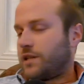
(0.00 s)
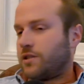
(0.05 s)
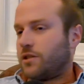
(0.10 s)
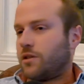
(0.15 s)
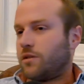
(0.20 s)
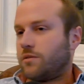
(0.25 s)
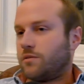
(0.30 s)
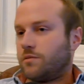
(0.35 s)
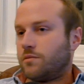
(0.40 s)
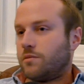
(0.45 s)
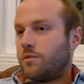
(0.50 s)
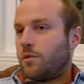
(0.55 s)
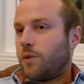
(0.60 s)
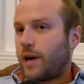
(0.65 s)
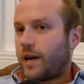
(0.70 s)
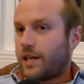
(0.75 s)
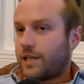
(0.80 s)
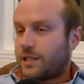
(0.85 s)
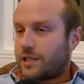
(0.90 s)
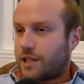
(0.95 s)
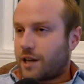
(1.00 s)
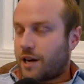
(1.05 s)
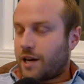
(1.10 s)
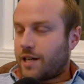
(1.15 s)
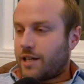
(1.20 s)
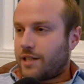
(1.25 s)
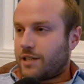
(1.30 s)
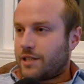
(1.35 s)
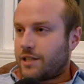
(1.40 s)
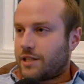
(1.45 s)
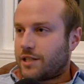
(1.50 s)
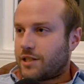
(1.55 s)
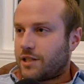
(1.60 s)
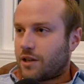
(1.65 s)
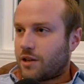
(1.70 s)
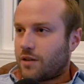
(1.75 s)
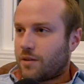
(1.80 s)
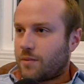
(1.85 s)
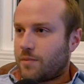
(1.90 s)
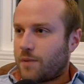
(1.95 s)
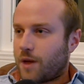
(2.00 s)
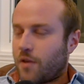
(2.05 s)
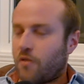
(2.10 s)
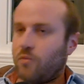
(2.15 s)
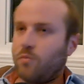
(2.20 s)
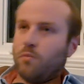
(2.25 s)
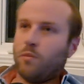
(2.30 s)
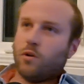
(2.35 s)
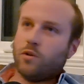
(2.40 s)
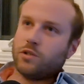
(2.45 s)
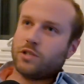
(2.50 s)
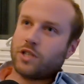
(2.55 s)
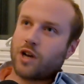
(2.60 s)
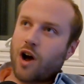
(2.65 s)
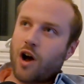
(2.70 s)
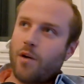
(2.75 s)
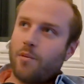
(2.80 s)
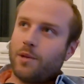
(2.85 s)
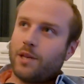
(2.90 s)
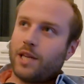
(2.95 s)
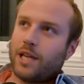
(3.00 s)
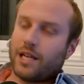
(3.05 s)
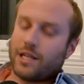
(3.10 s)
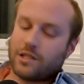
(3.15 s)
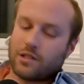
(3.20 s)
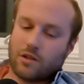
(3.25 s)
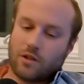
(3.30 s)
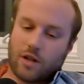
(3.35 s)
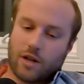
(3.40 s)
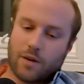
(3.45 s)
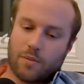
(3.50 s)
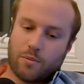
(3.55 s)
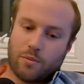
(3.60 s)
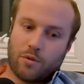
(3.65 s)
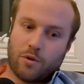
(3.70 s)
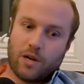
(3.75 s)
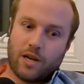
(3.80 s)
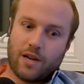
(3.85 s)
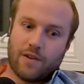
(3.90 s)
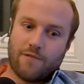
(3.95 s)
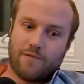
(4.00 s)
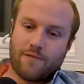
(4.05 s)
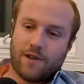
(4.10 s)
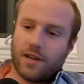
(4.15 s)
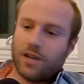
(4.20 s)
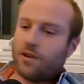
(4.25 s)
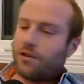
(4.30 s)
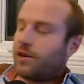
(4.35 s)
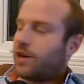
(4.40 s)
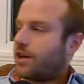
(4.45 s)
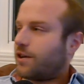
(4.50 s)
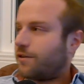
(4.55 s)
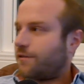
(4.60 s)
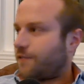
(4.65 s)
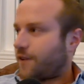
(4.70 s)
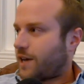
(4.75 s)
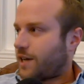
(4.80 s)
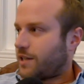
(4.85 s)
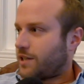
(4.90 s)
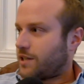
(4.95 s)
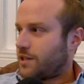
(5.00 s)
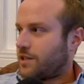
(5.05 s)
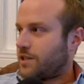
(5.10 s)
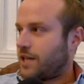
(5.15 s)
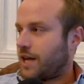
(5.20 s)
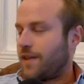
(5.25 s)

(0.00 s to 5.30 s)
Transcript: So the way it's done is it's most commonly it's a lot of pre-configured interfaces,